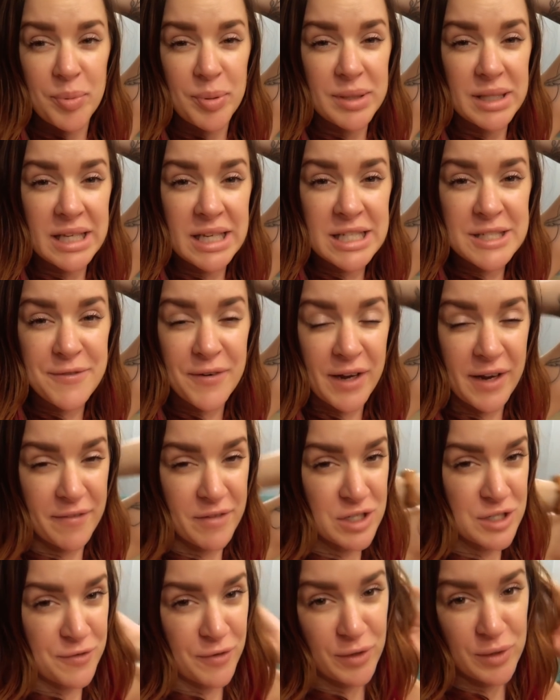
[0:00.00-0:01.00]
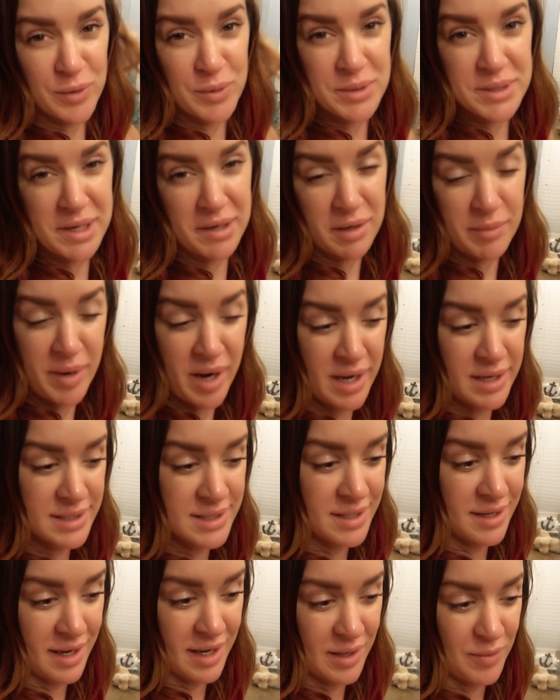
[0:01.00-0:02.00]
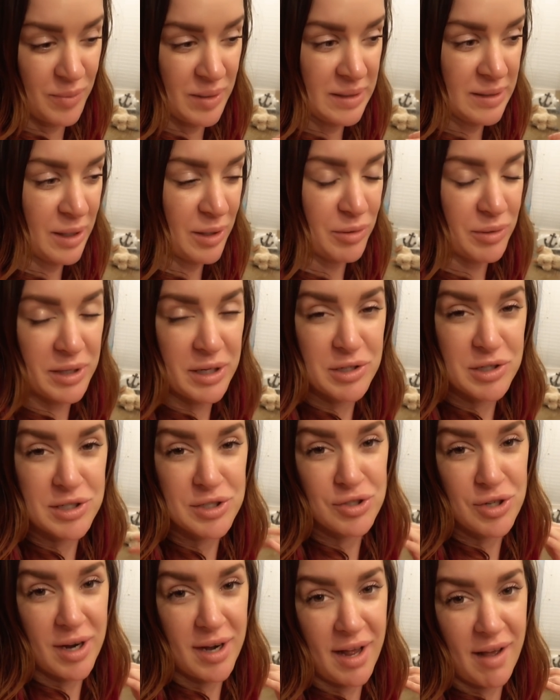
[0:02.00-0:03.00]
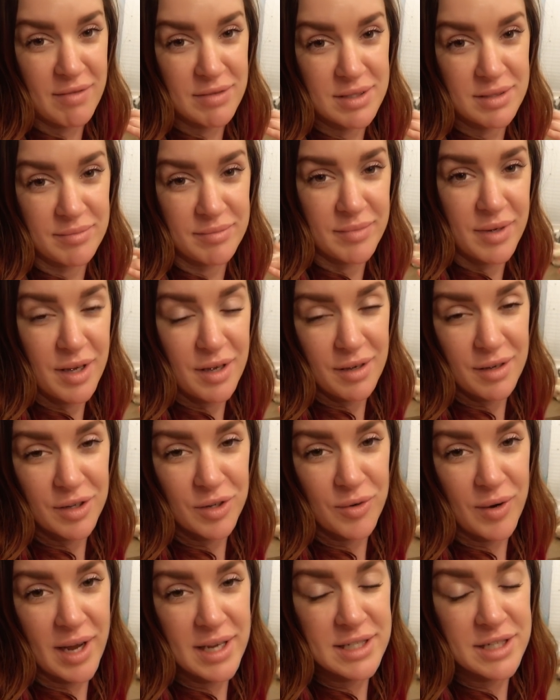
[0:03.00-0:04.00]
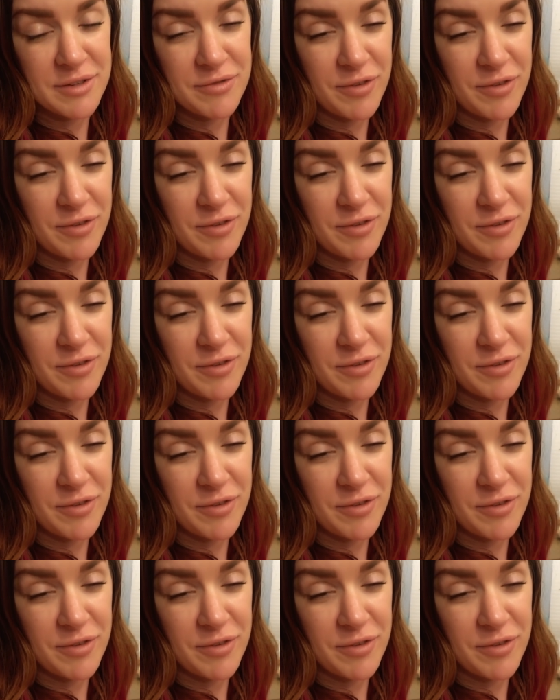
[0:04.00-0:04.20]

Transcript: Please forgive us for losing our minds tonight. We literally are just trying to have some crazy